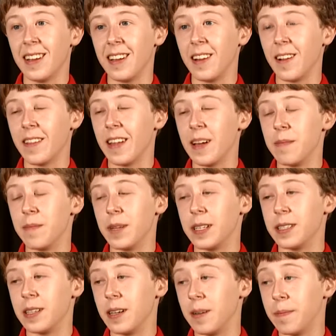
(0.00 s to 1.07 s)
And all that.
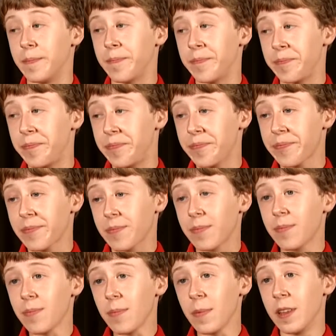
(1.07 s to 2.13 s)
But
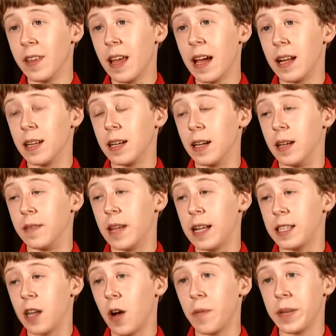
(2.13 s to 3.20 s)

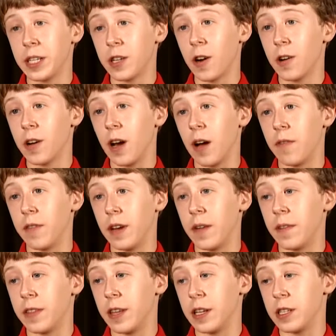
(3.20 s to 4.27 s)
that's all been turned off and
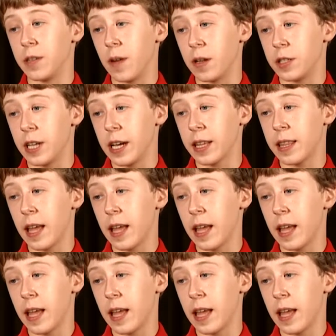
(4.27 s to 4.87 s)
everything, so I'll check